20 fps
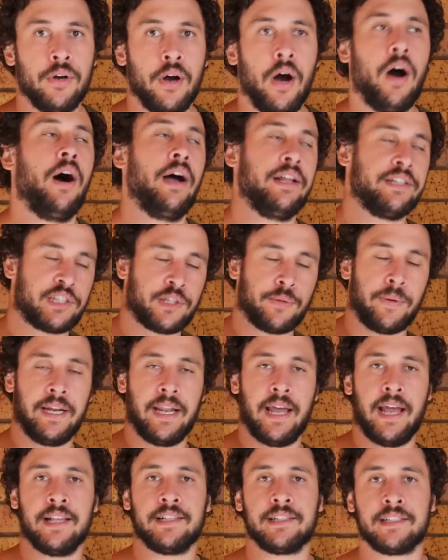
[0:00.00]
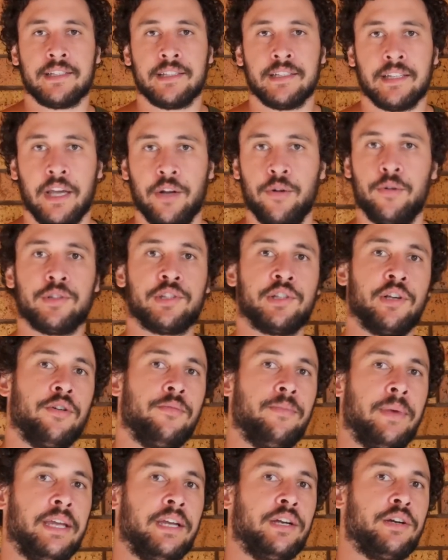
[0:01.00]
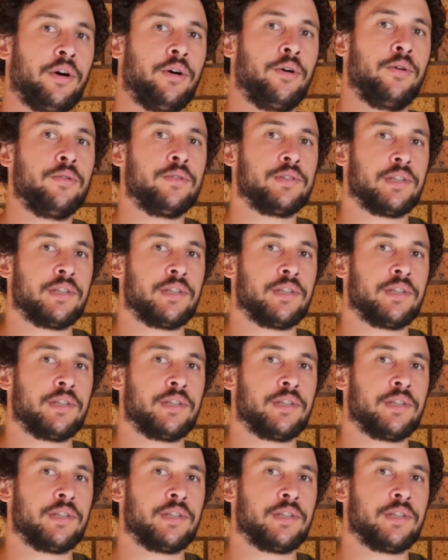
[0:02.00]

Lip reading: Oh, and sweet as can also mean cool.